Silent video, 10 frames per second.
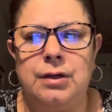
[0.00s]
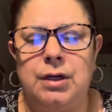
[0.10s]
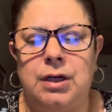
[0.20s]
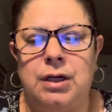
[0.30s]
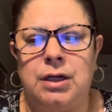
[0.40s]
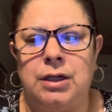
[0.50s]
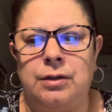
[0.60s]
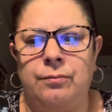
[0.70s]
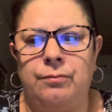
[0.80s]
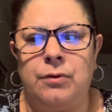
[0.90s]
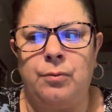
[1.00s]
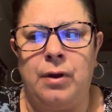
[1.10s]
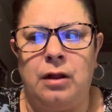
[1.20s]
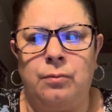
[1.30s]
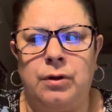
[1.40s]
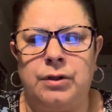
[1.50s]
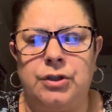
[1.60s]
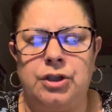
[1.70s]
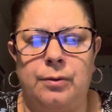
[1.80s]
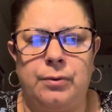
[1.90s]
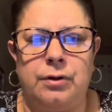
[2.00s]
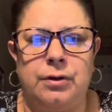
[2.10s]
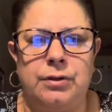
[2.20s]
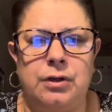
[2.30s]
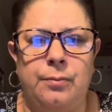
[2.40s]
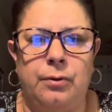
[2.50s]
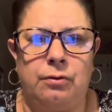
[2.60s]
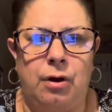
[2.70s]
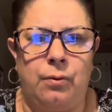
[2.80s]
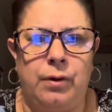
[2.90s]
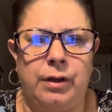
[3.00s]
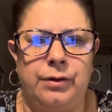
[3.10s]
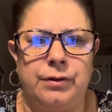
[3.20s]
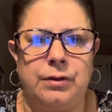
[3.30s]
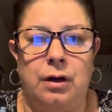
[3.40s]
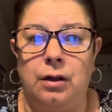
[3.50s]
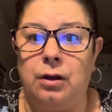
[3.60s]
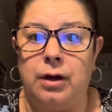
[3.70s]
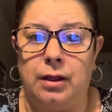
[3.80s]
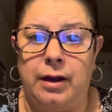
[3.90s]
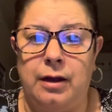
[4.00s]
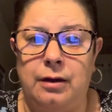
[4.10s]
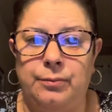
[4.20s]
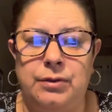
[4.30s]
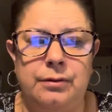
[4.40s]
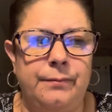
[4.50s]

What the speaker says: The Malinois, Shepherds, a couple of Rottweilers, a lot of labs.